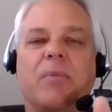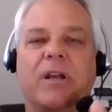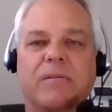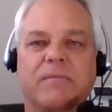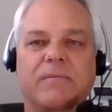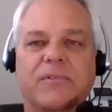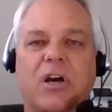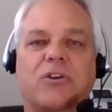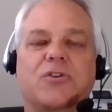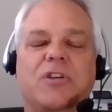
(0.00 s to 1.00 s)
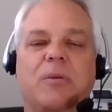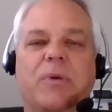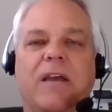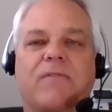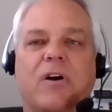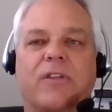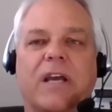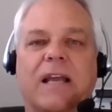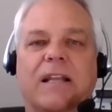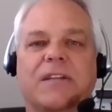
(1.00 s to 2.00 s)
But talk to your CPA, follow the
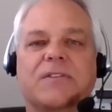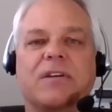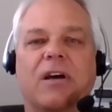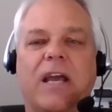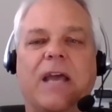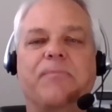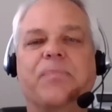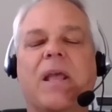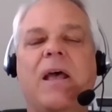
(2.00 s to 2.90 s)
guidelines. Okay,